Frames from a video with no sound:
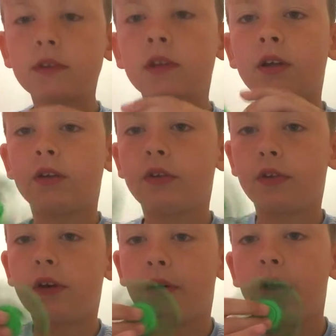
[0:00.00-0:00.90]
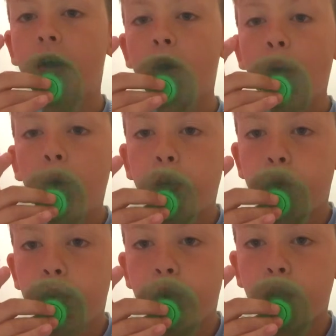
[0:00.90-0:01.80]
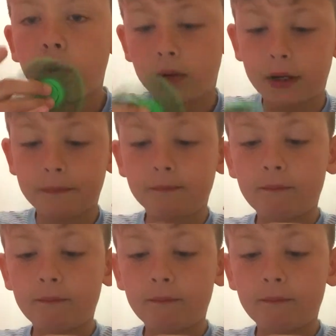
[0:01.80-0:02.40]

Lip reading: and then do it slower. Like,